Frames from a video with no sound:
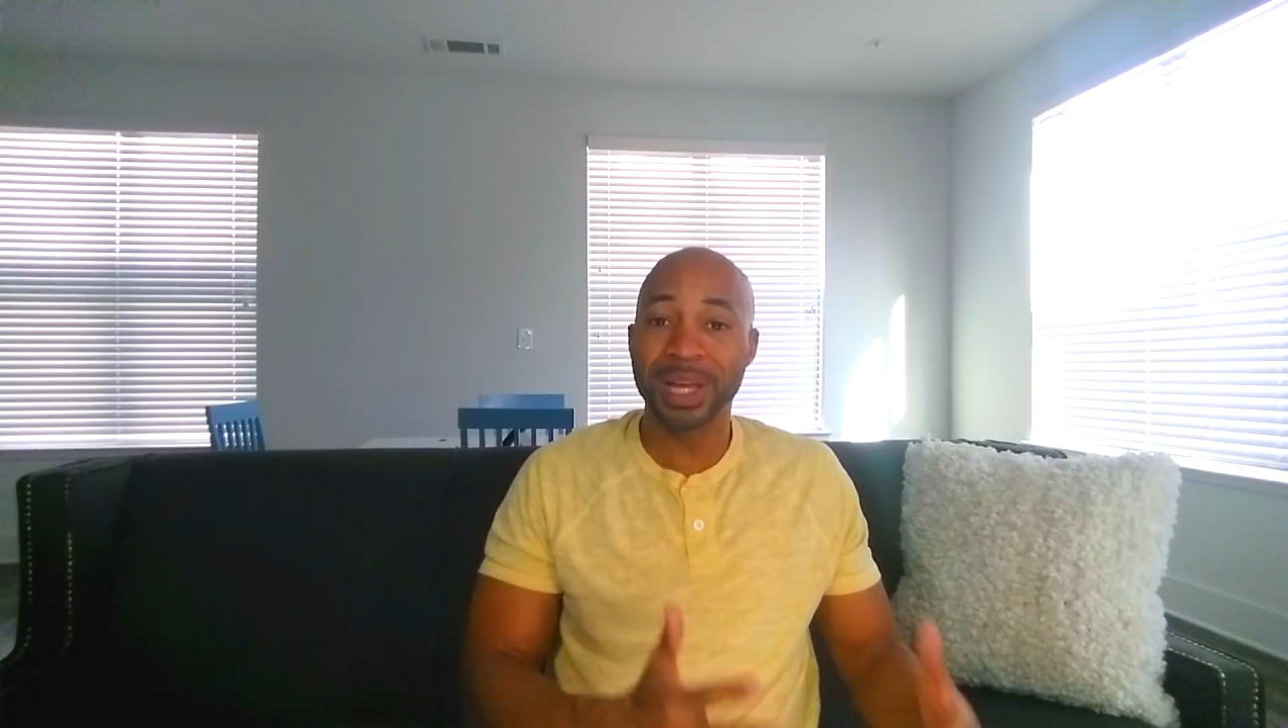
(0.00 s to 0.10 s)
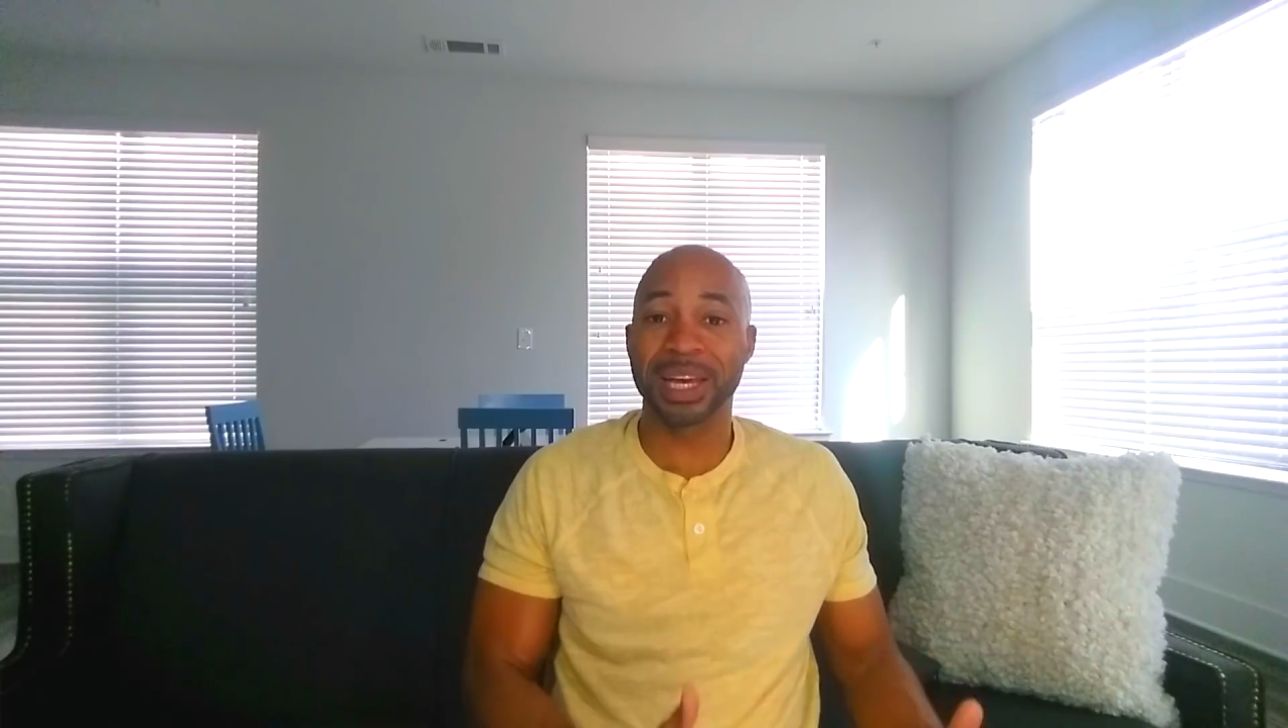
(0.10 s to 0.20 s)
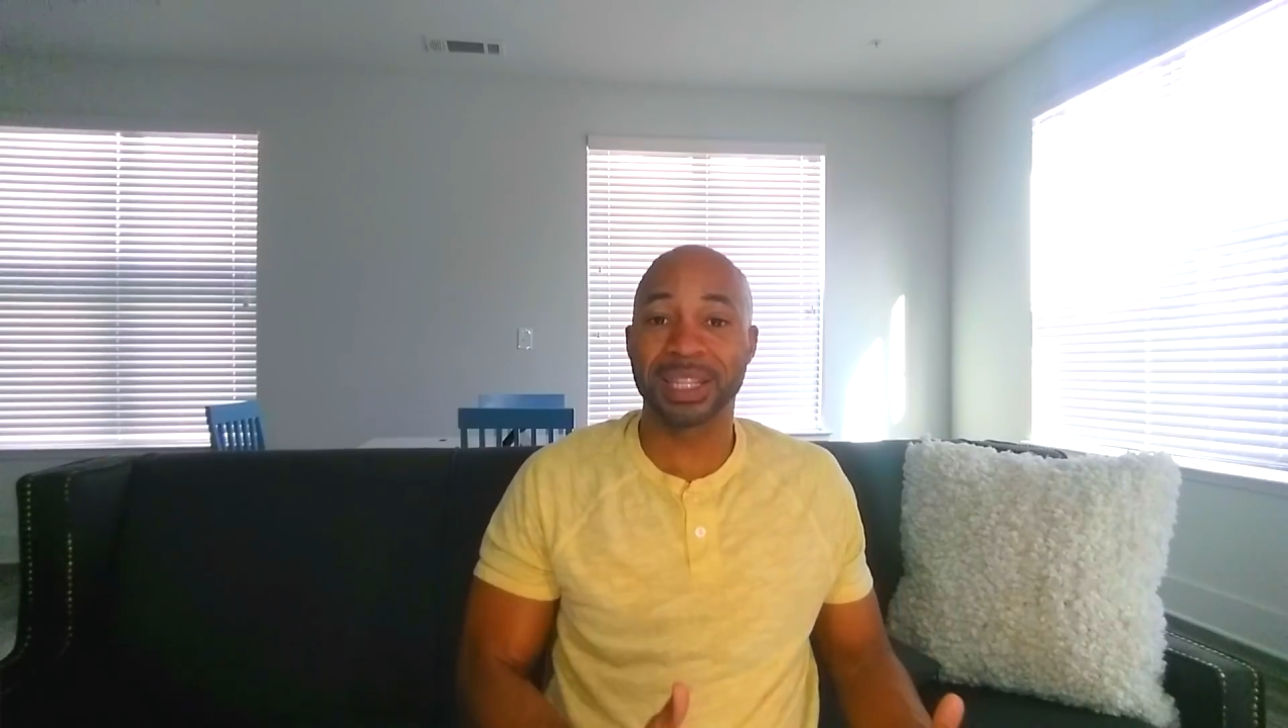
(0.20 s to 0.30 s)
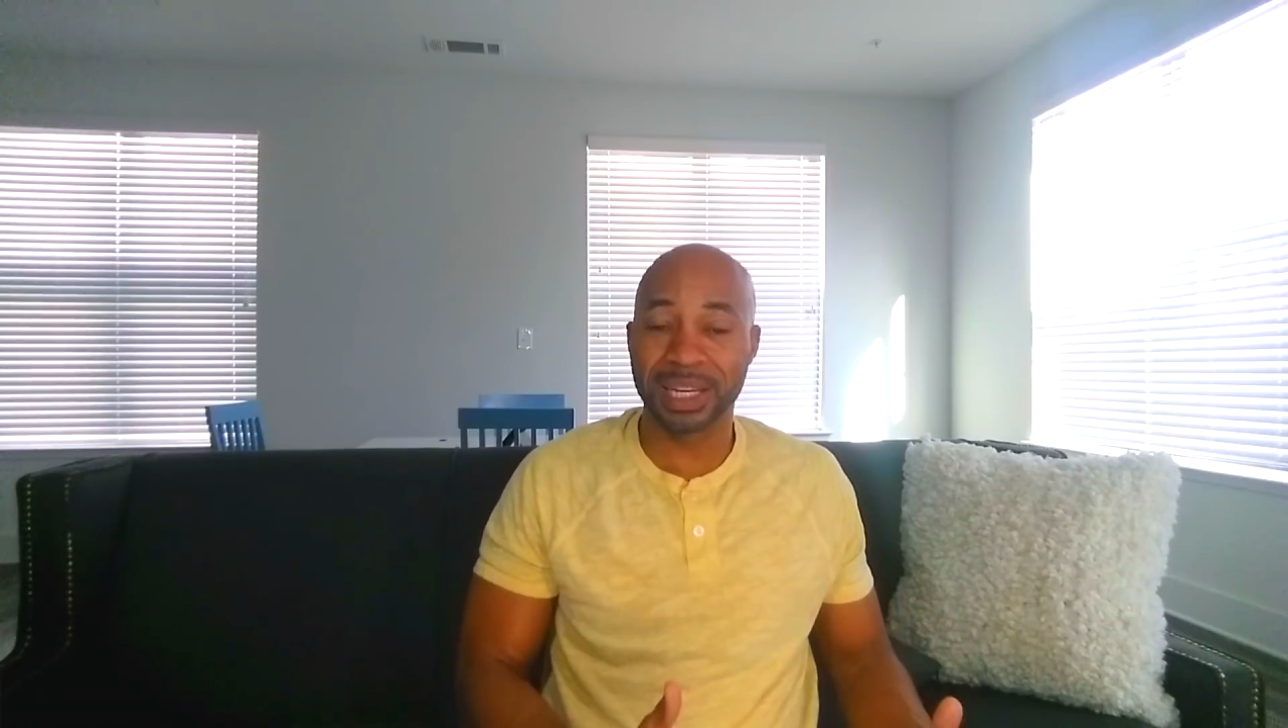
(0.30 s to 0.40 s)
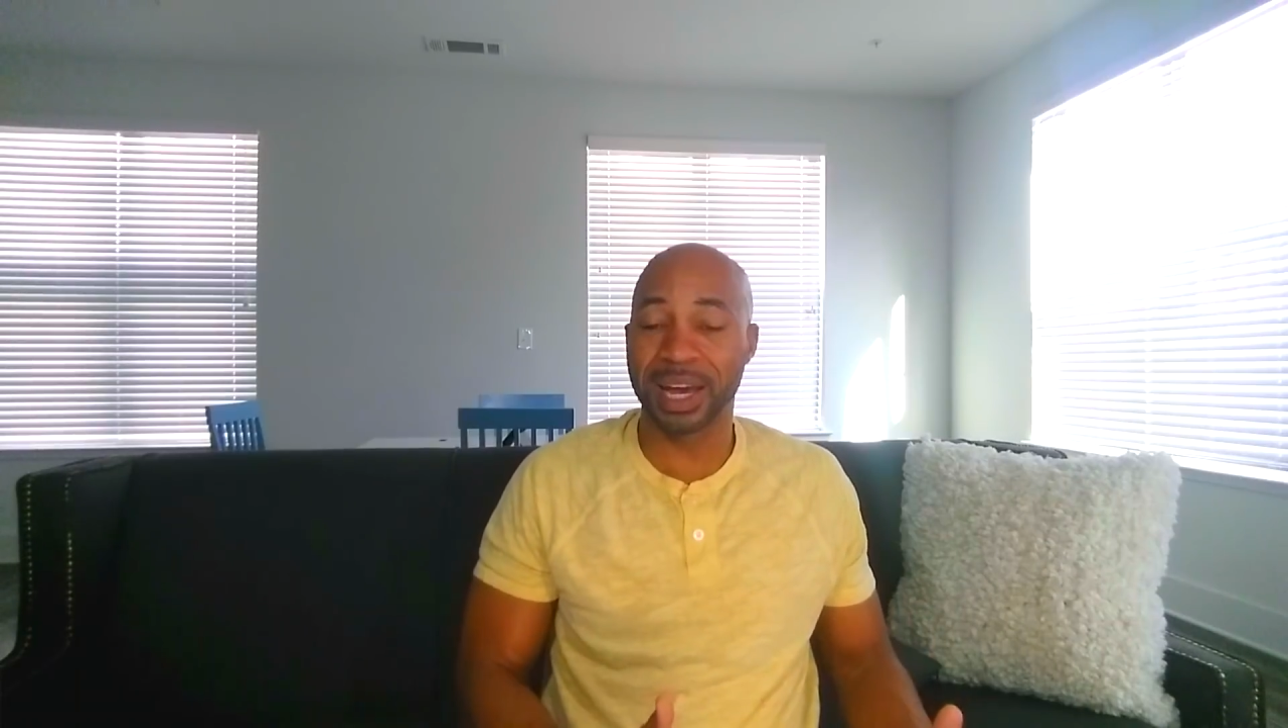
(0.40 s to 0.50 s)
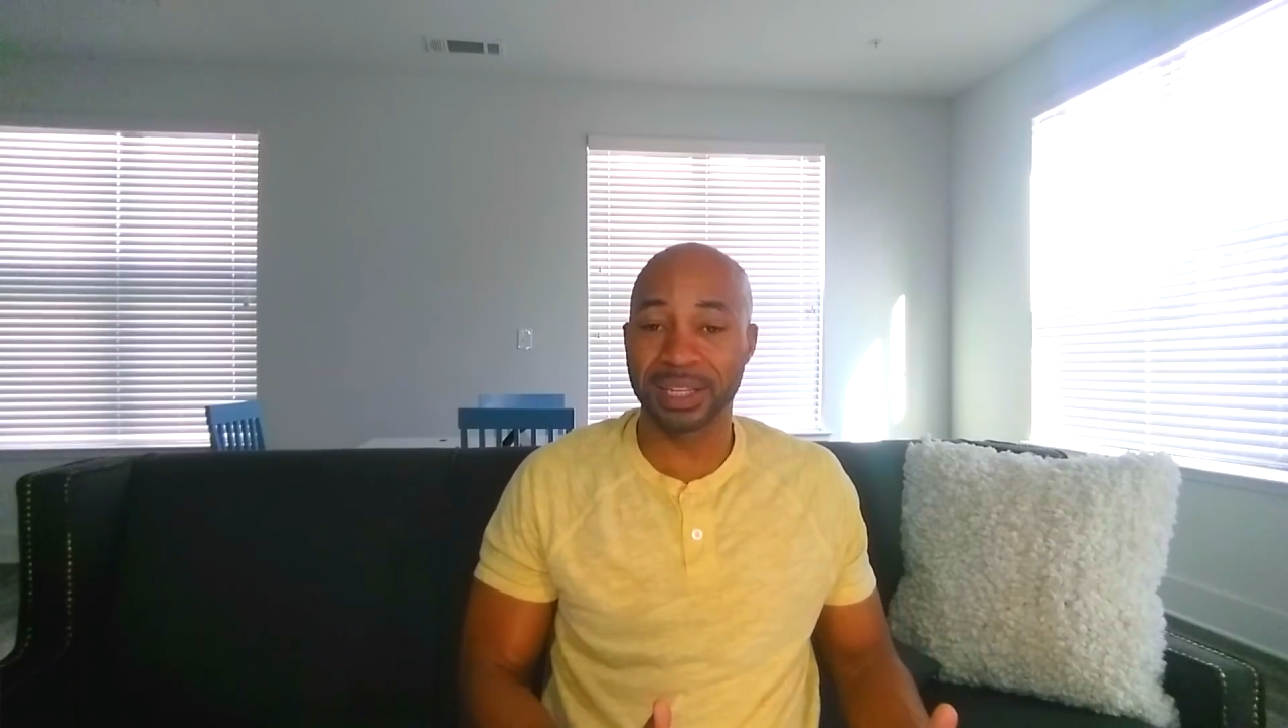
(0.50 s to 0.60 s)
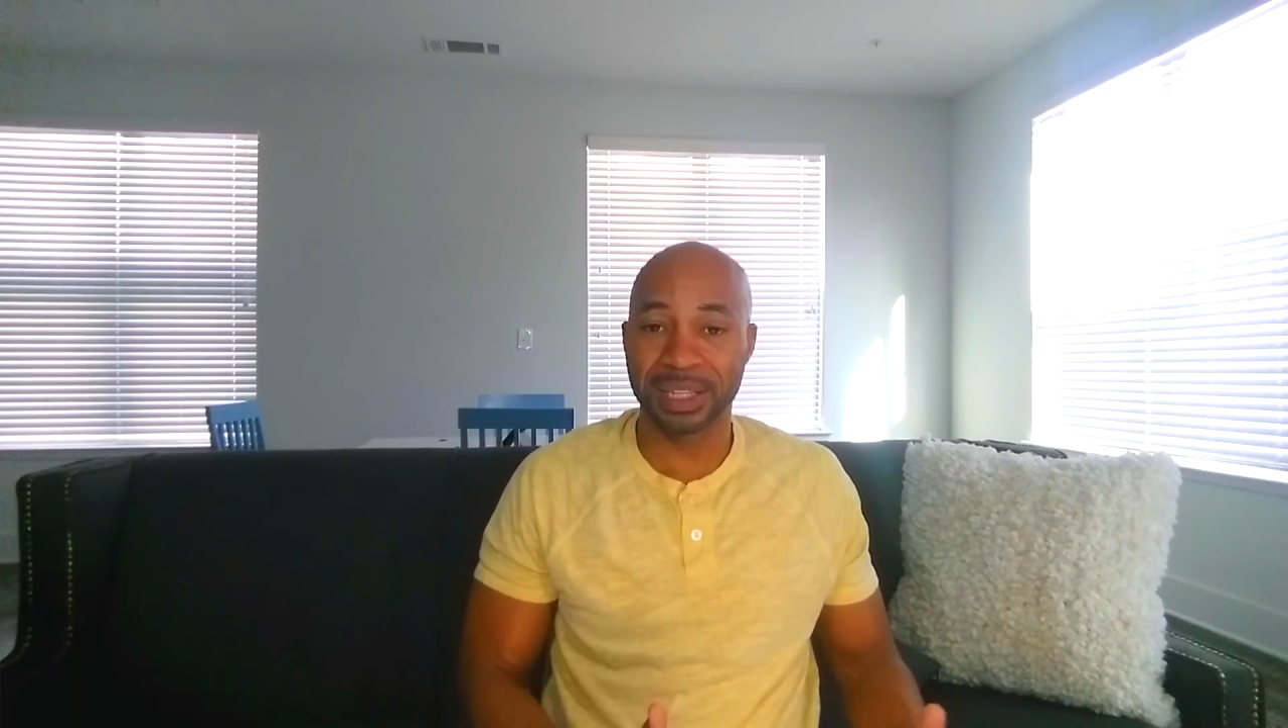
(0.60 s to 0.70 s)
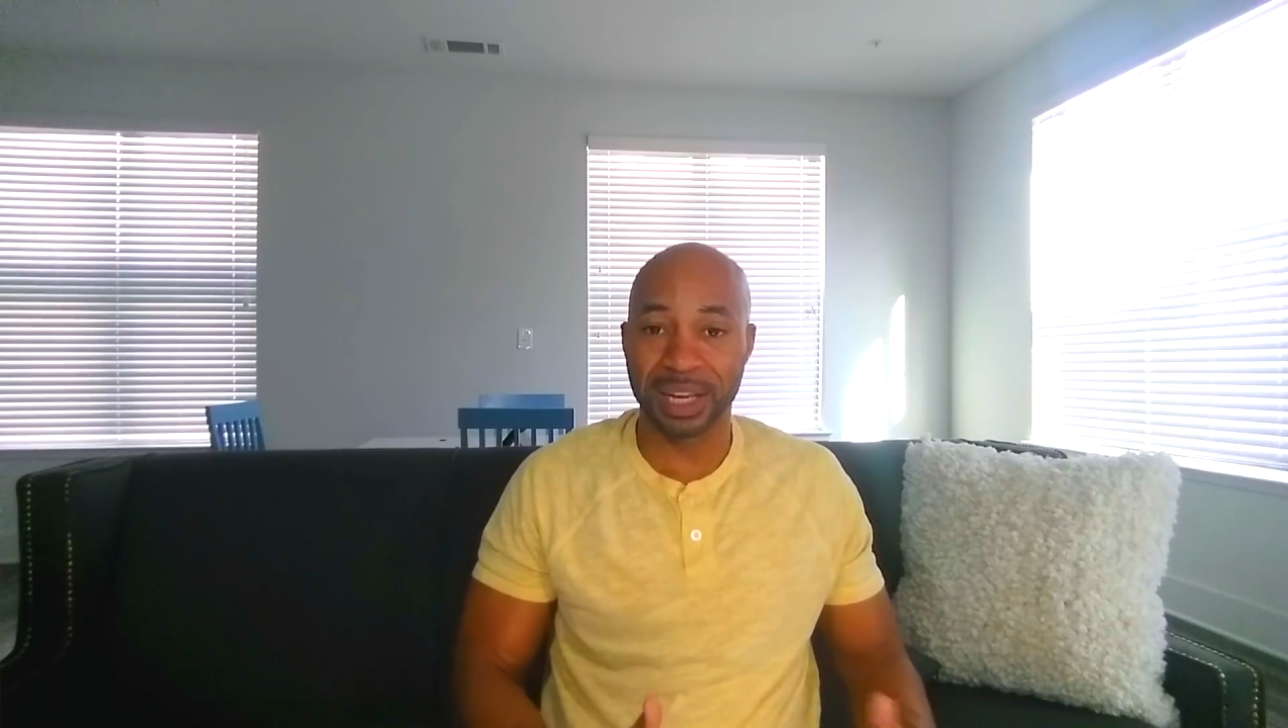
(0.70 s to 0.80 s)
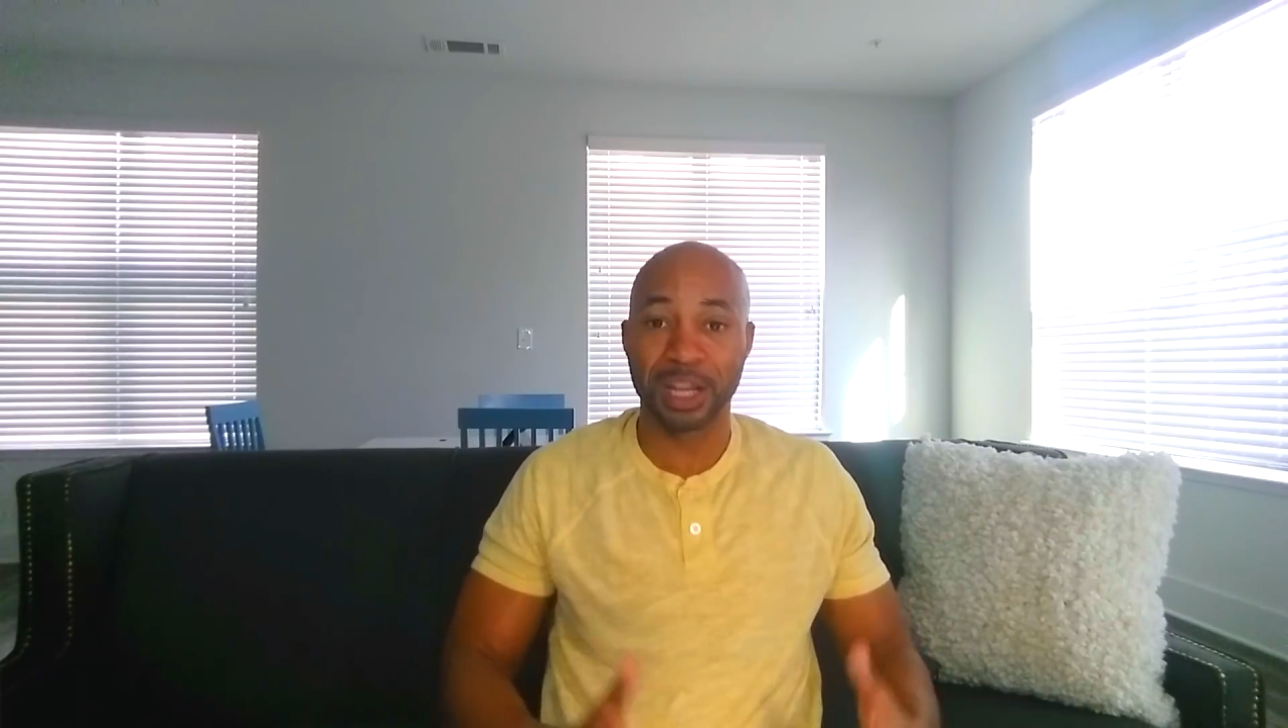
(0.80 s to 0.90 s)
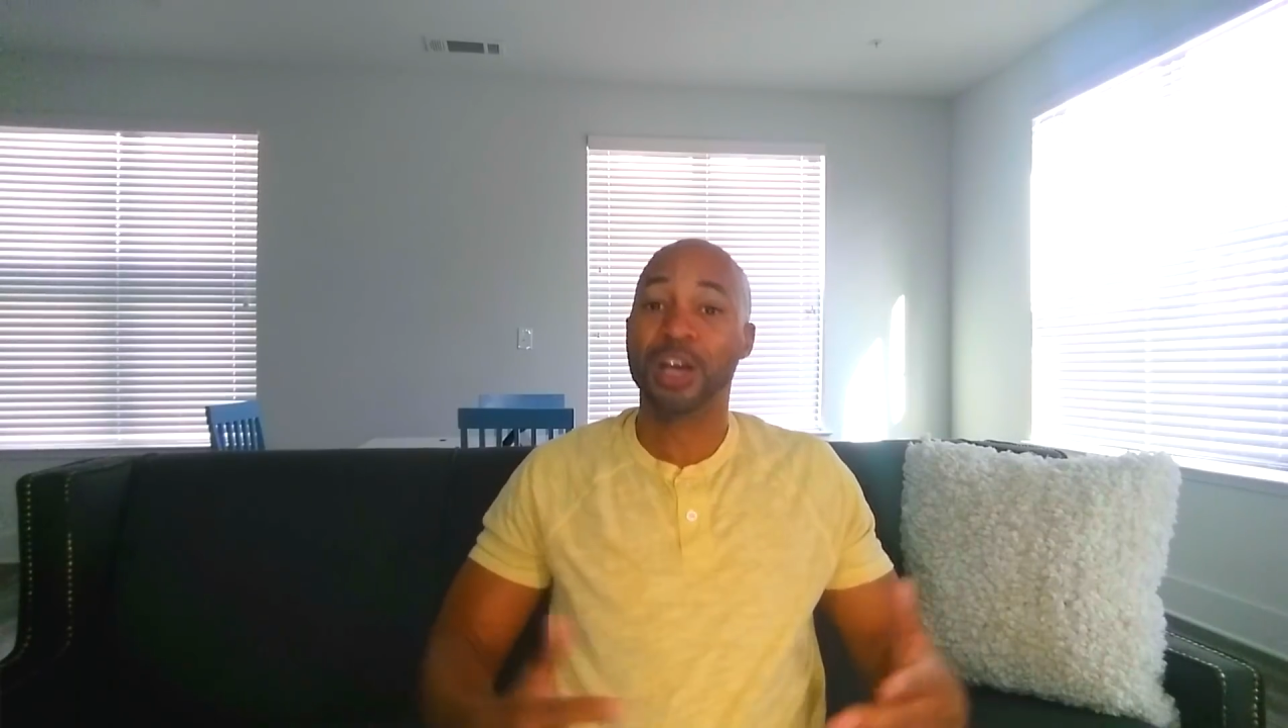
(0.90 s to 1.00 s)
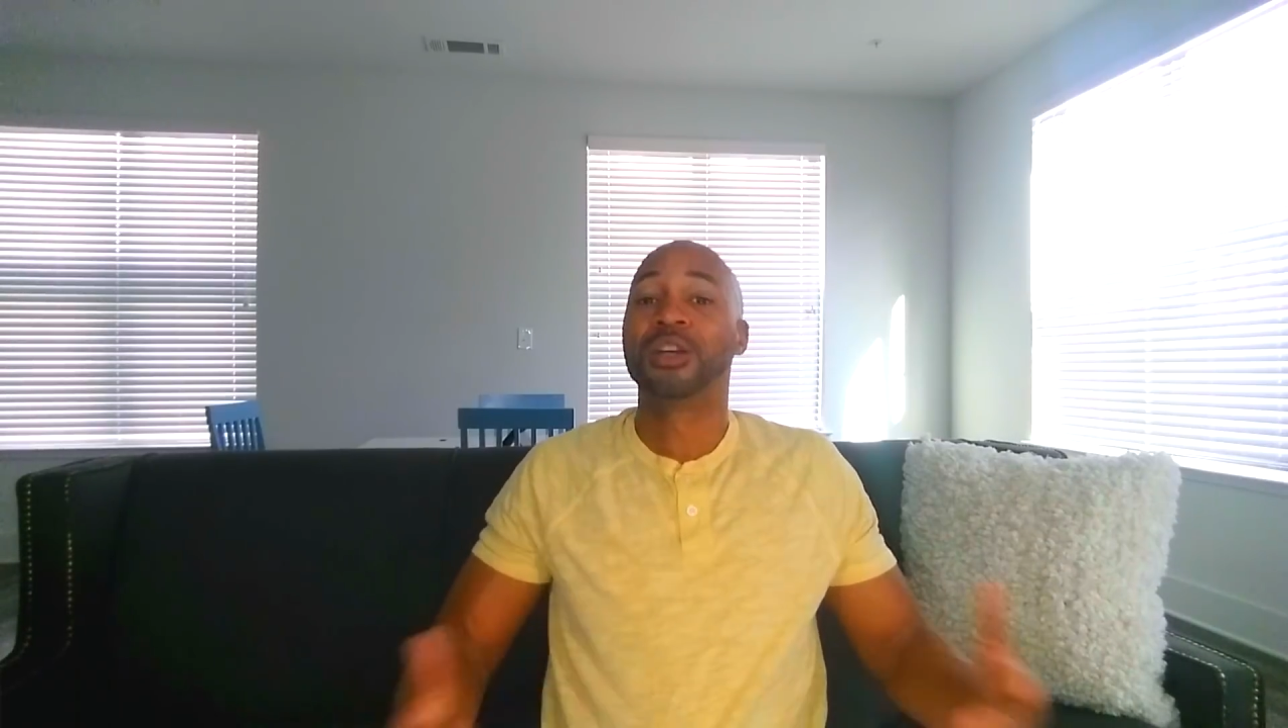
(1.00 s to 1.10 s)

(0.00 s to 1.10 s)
get 10 cents.